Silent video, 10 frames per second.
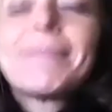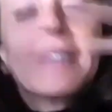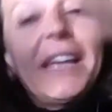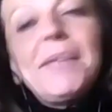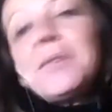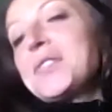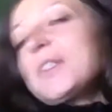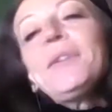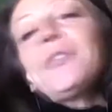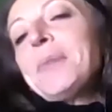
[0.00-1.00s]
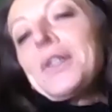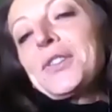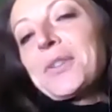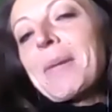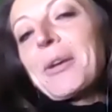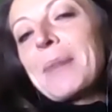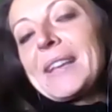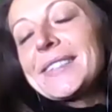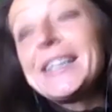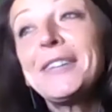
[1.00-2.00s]
give you some information about
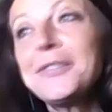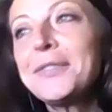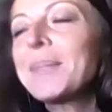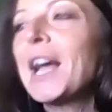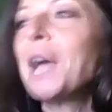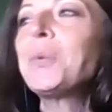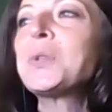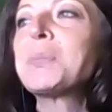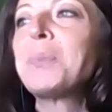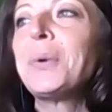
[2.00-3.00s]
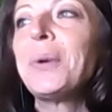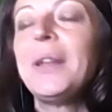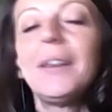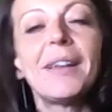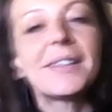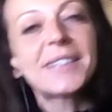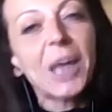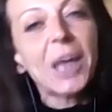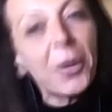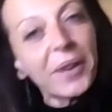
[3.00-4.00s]
myself. I was born in
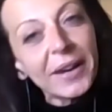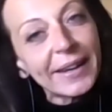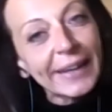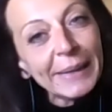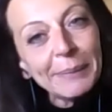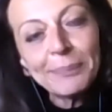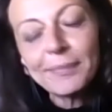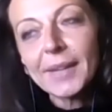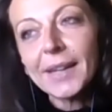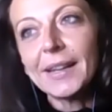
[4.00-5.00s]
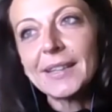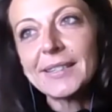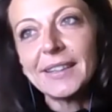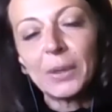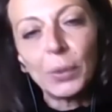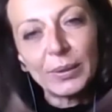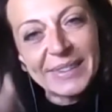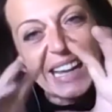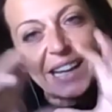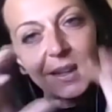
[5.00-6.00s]
southern Italy, in a city called
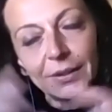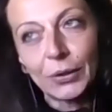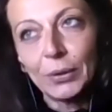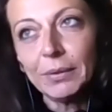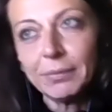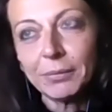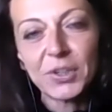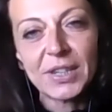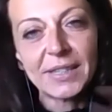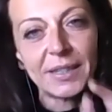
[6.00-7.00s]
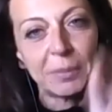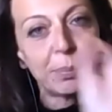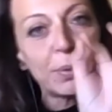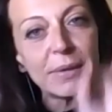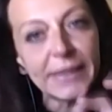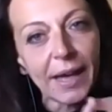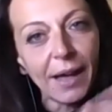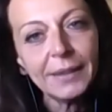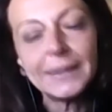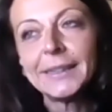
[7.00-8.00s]
Taranto, which is in
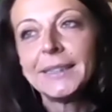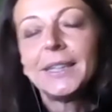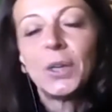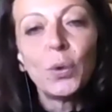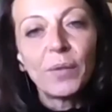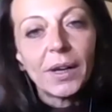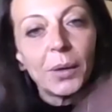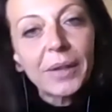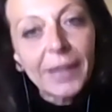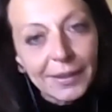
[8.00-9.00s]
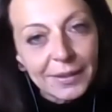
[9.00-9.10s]
Puglia, overlooking the